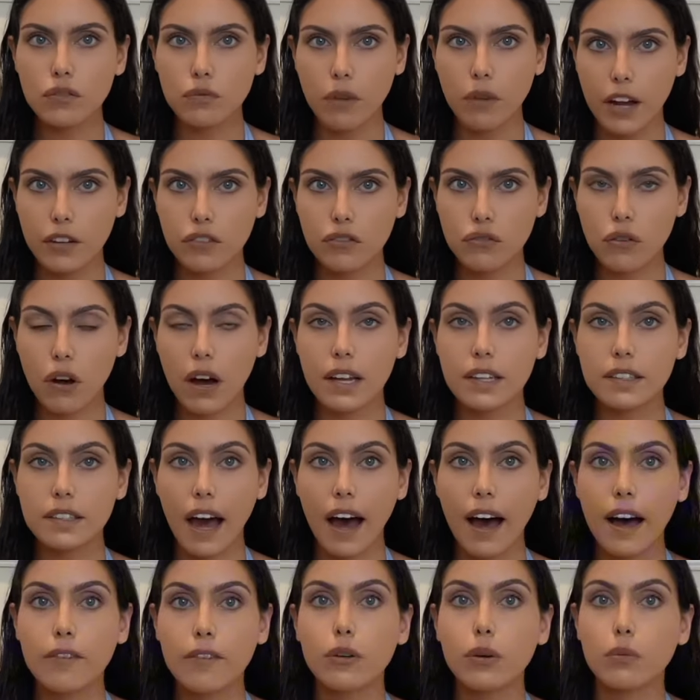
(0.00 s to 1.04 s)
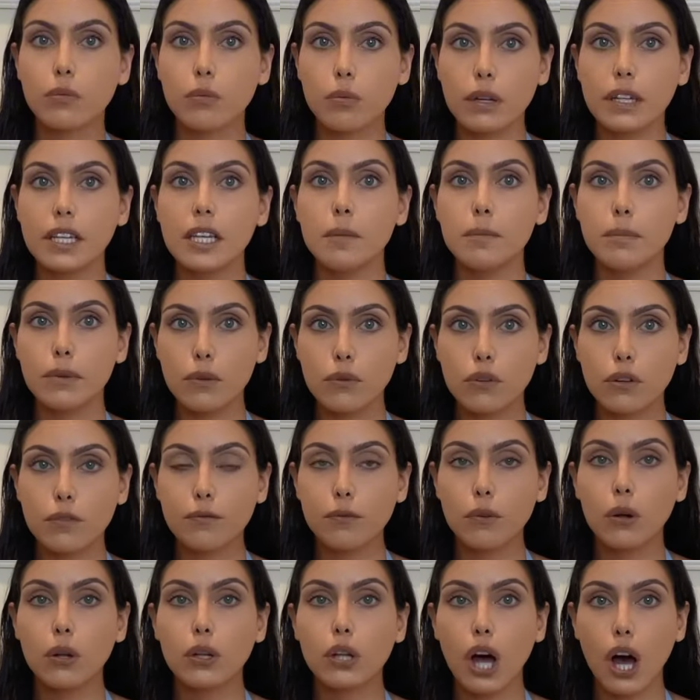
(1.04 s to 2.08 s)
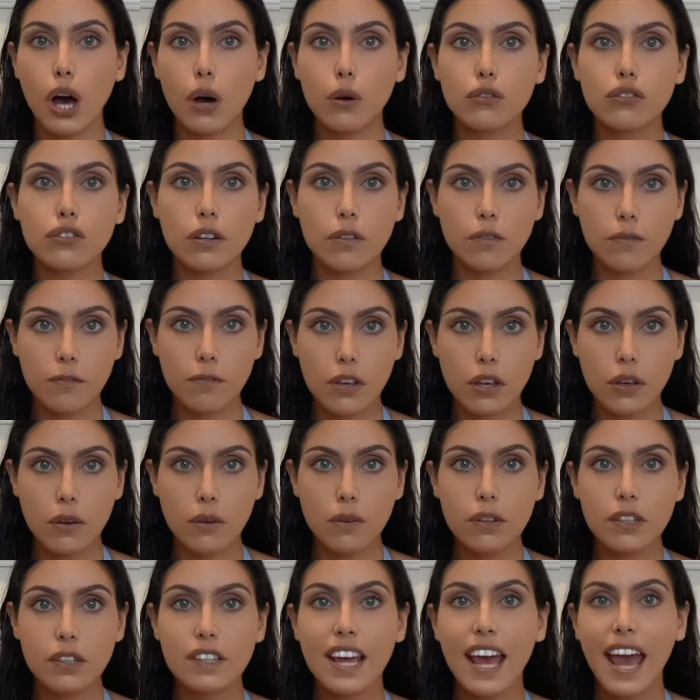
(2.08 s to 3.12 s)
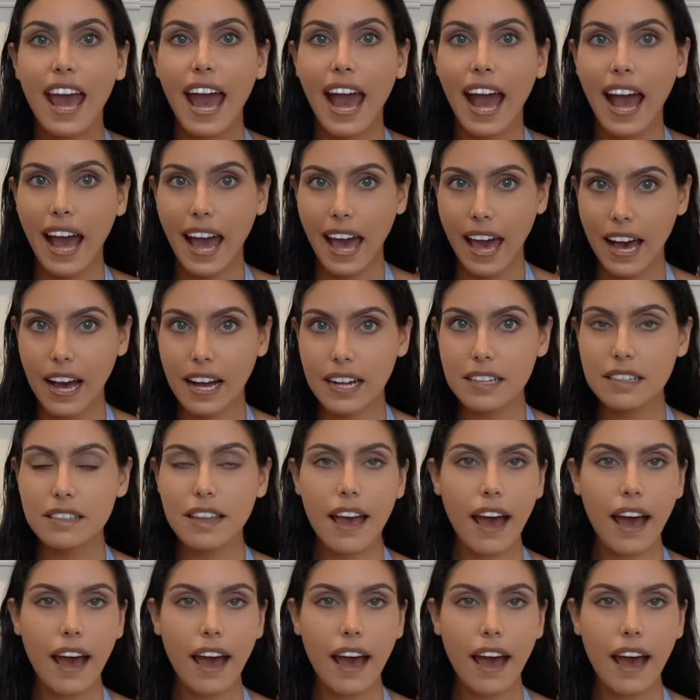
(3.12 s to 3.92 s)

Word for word: restaurants have really beautiful ocean views and they